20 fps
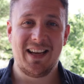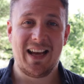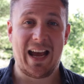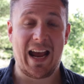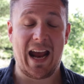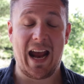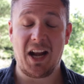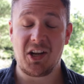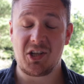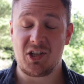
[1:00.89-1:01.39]

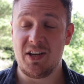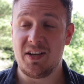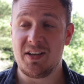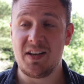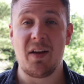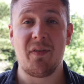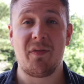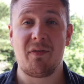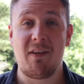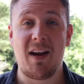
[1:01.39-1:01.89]
actually
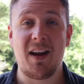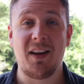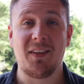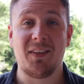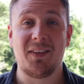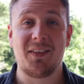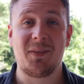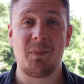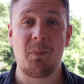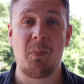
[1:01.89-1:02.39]
dear
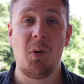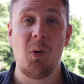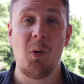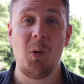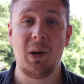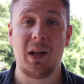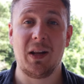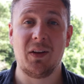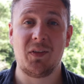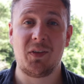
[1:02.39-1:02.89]
friends,
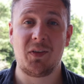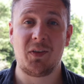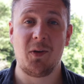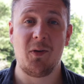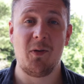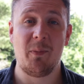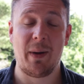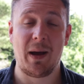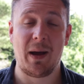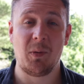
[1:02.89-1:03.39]
Paul and
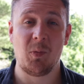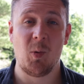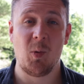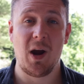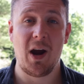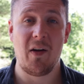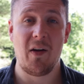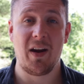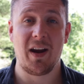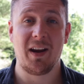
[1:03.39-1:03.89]
Sue
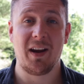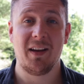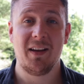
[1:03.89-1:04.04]
Manwaring.